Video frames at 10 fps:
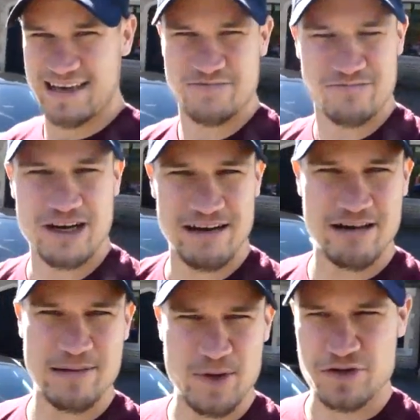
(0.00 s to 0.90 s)
It is really,
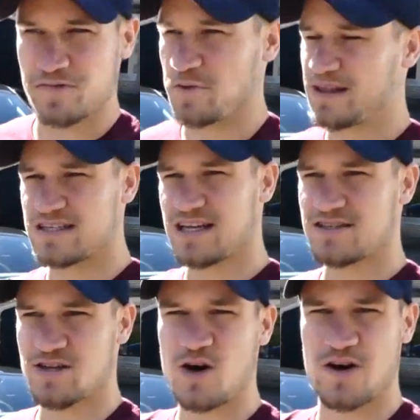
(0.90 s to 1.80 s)
really beautiful. When the
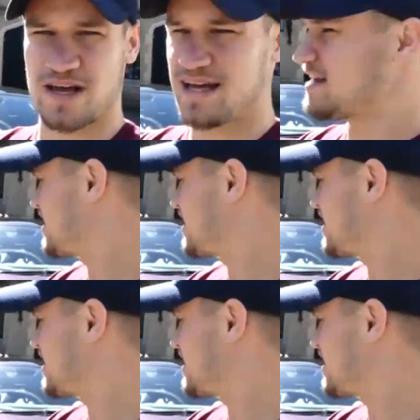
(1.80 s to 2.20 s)
sun's not on it,